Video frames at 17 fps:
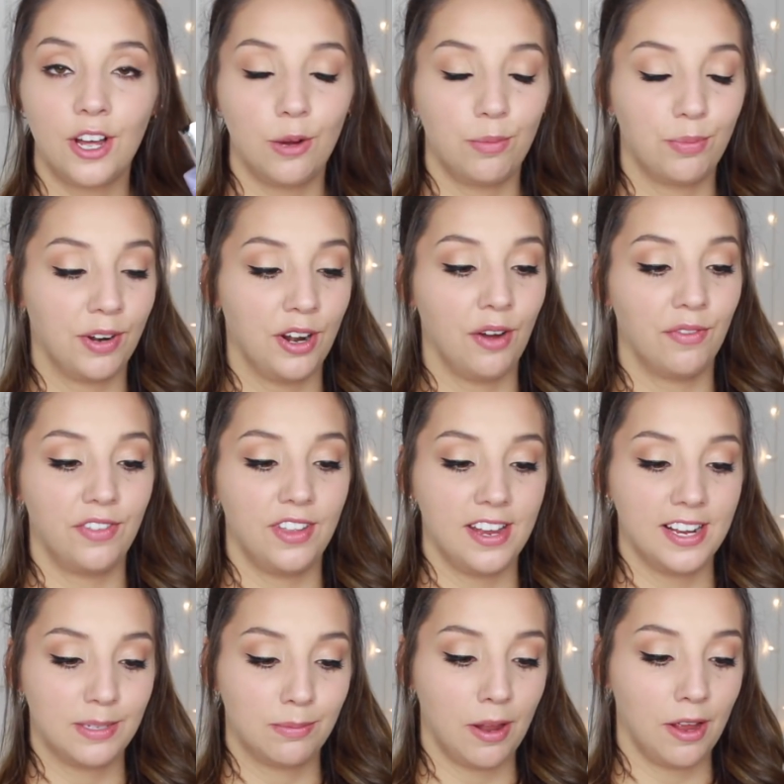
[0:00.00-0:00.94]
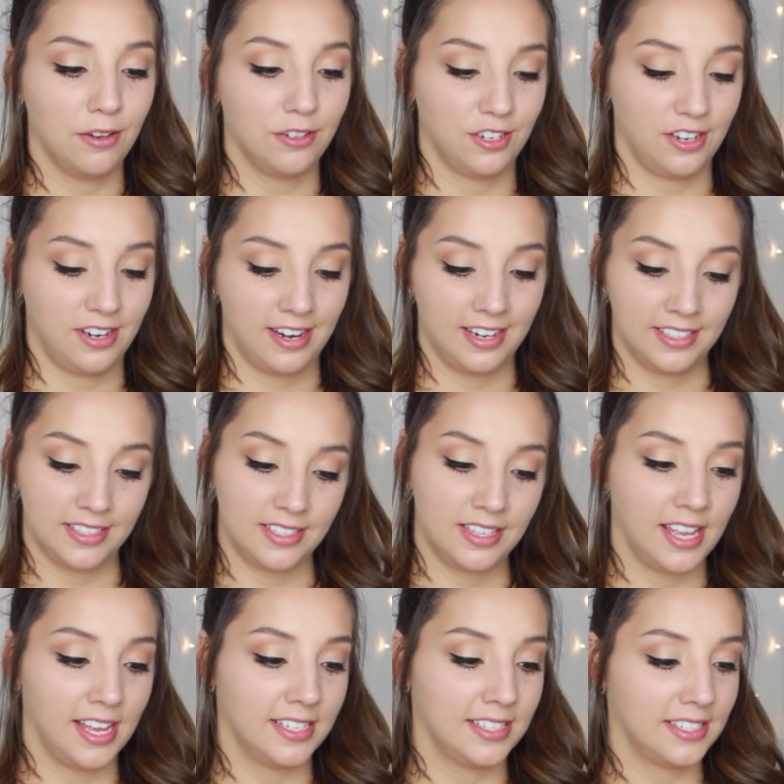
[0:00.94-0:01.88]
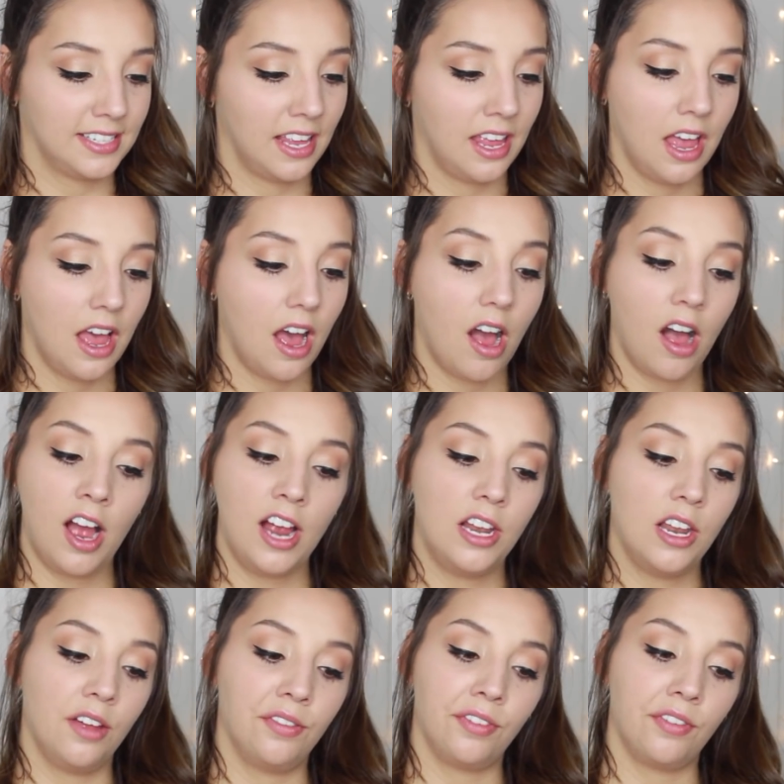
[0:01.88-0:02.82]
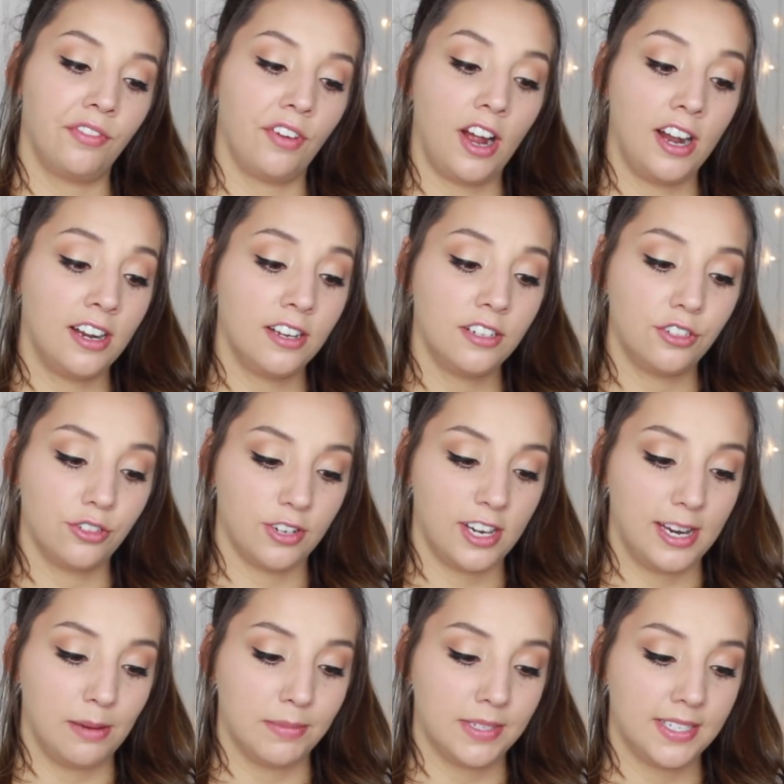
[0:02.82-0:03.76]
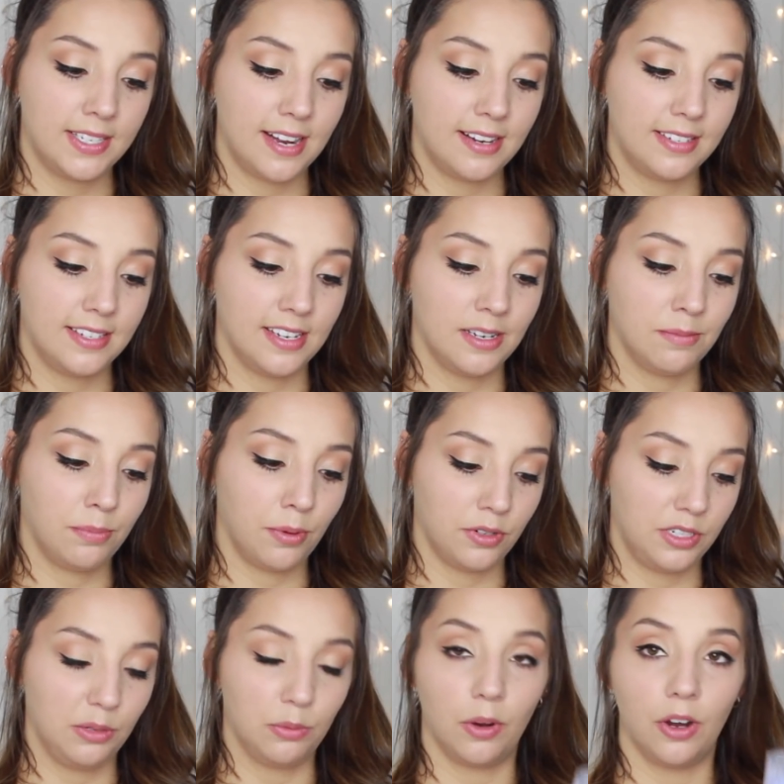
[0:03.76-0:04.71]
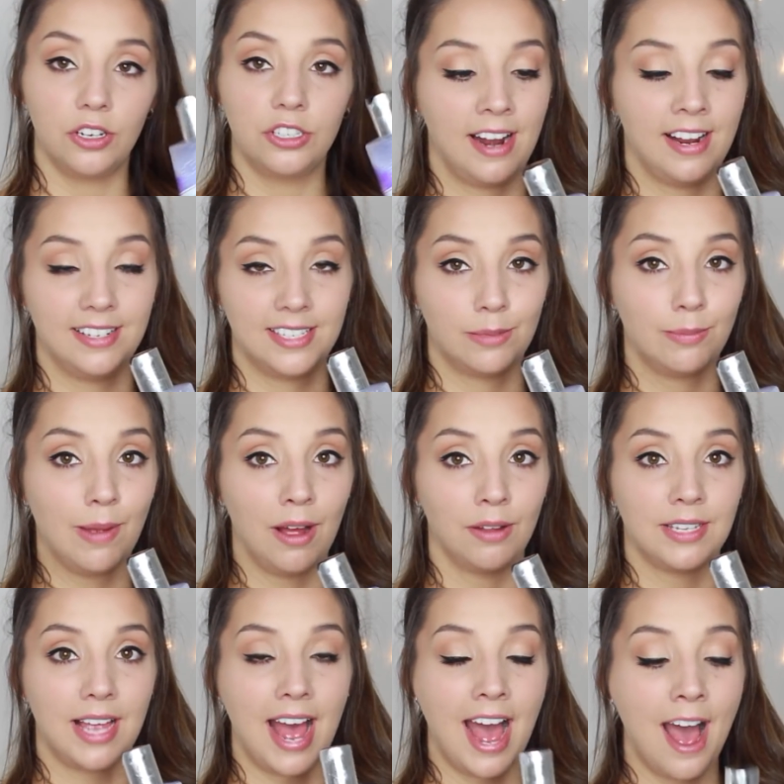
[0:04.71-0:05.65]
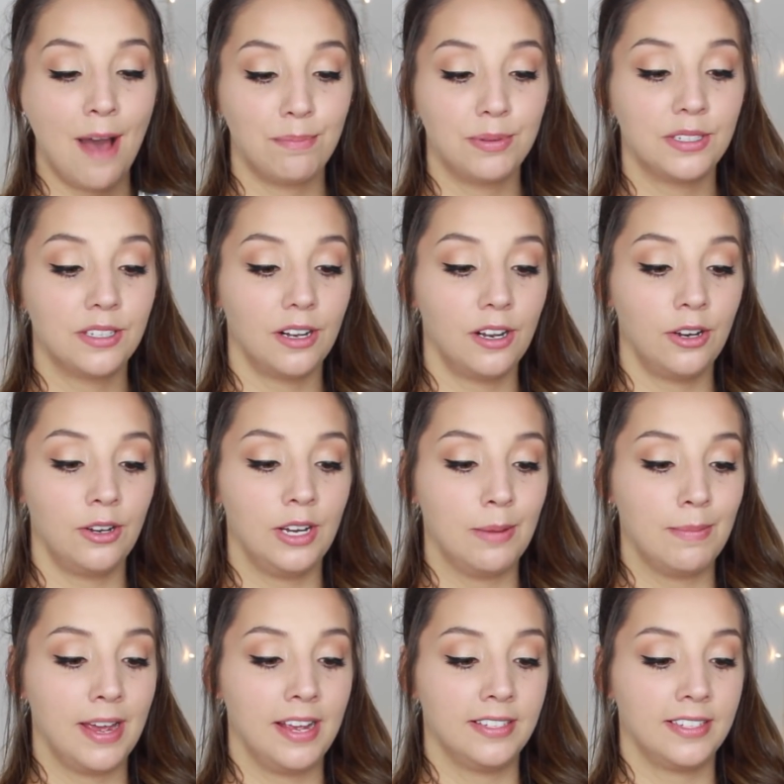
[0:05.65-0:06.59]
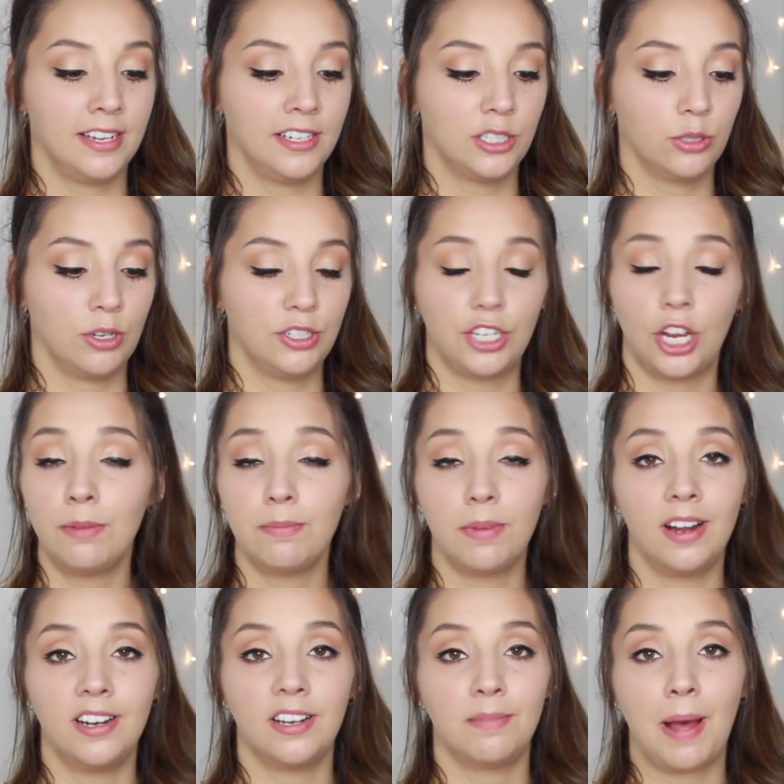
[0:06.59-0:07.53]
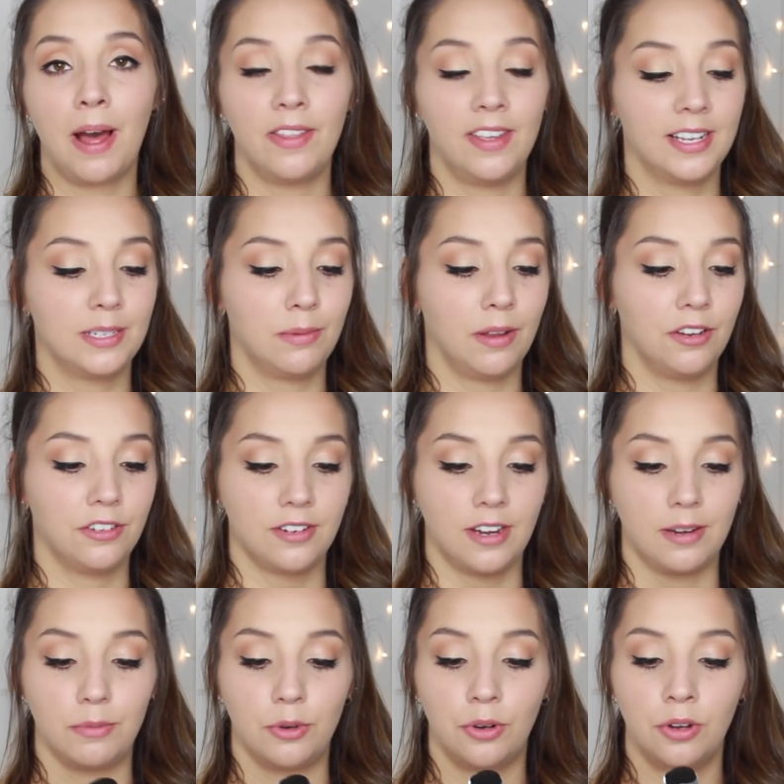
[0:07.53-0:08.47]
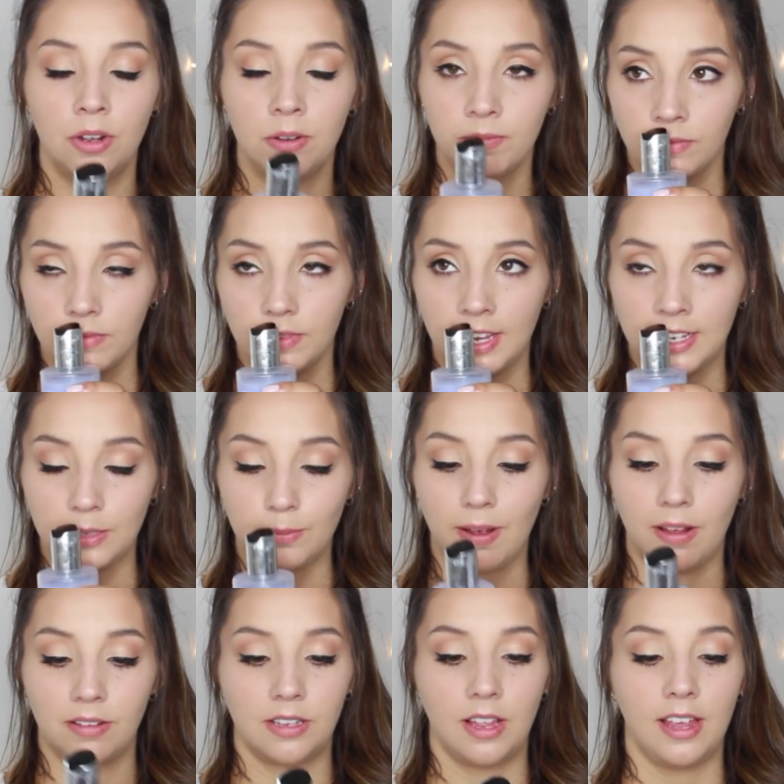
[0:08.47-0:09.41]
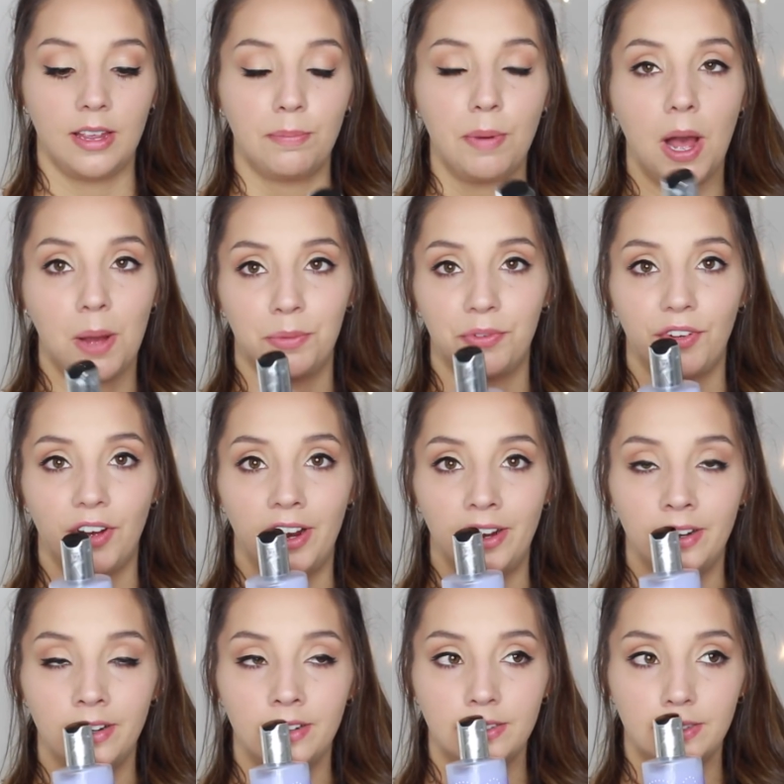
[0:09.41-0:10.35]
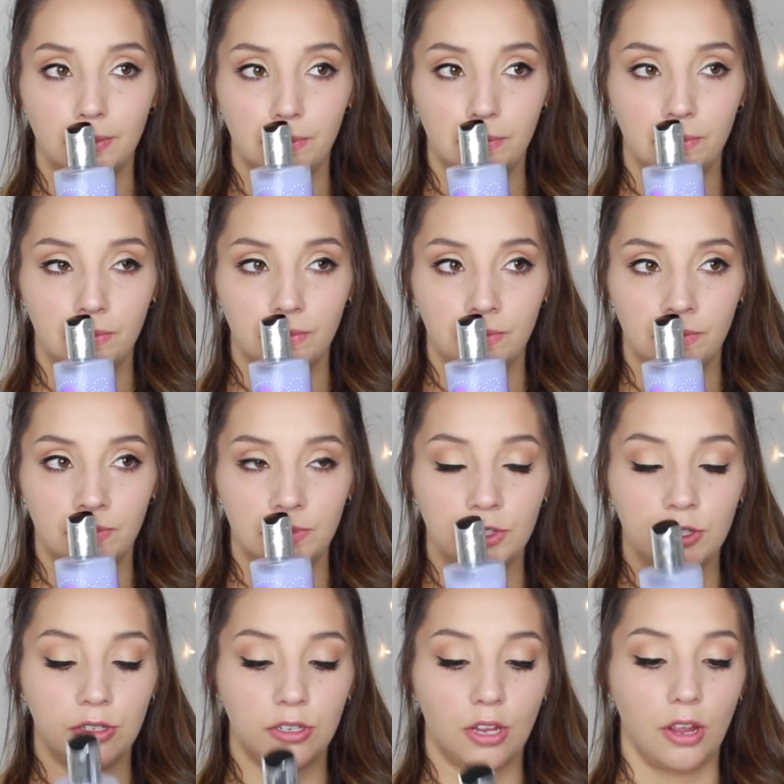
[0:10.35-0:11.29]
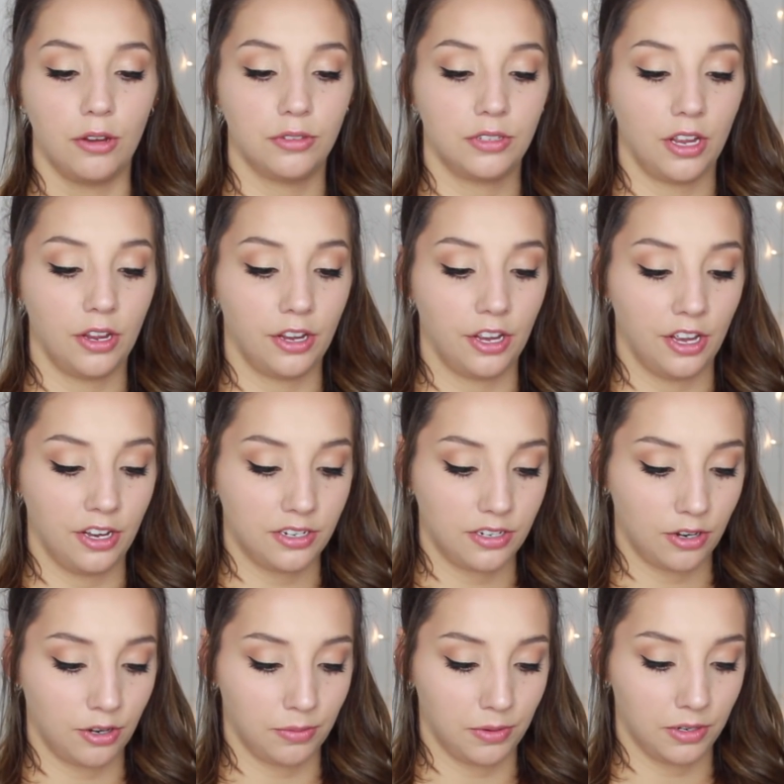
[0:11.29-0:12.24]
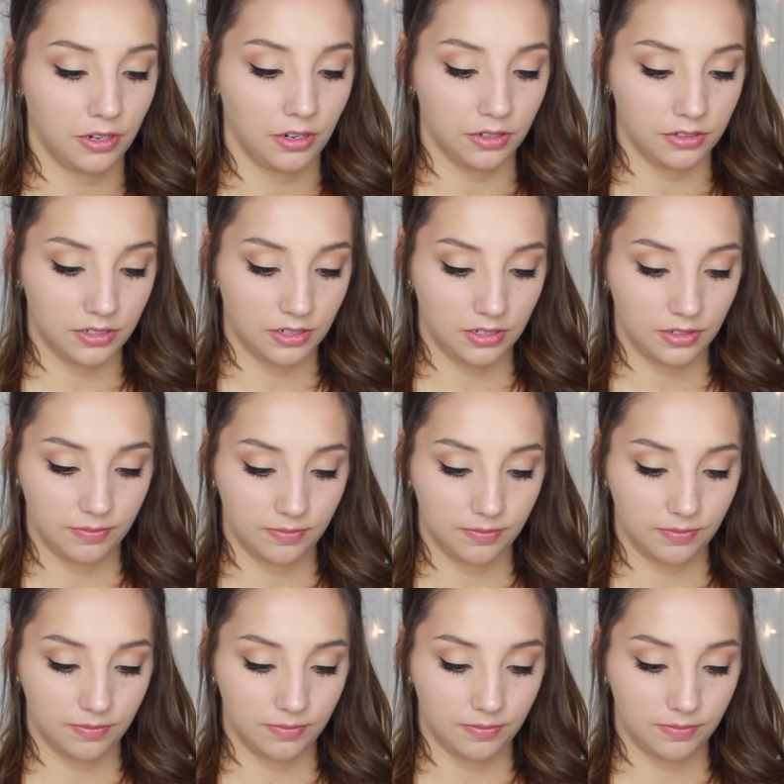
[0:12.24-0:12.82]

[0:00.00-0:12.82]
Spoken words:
culprit of the explosion, and it's this I Love Violet Dreams scented body wash, and it smells absolutely amazing, so I don't mind about the explosion anymore. It smells like Parma violets. So good. Oh my god.